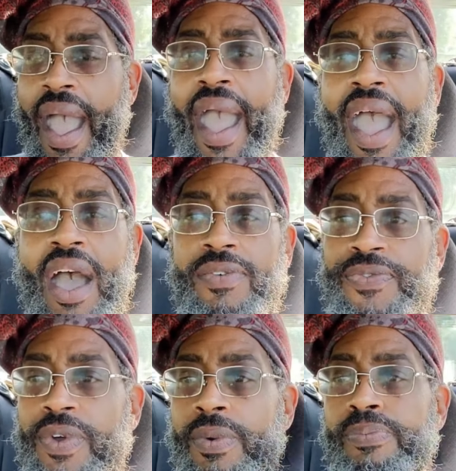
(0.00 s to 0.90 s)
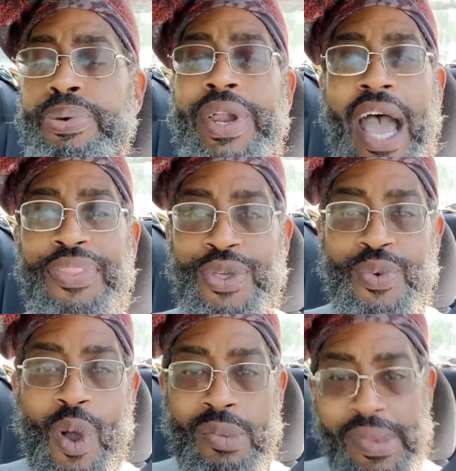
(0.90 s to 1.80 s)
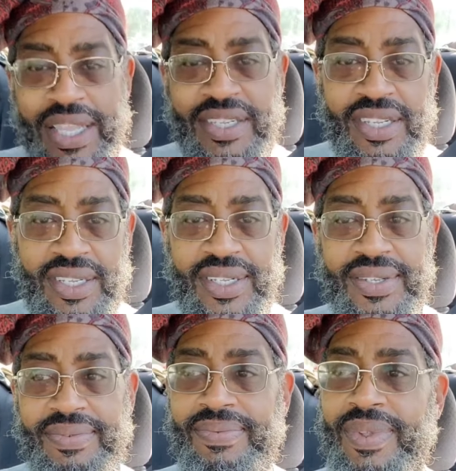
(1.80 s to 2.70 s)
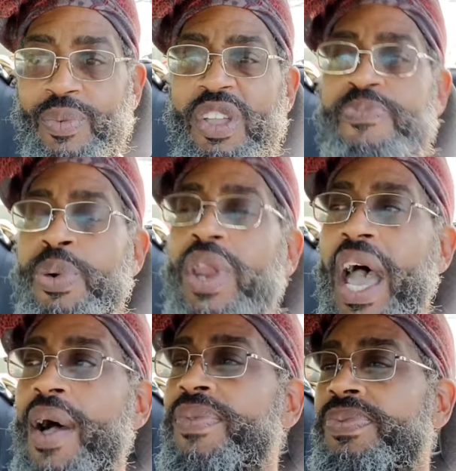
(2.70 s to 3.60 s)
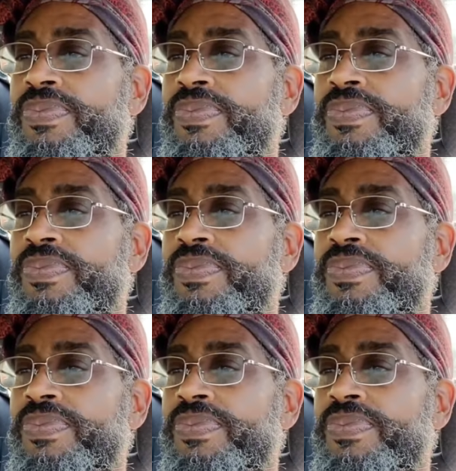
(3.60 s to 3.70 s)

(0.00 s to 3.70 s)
have put out the wrong message. We've put out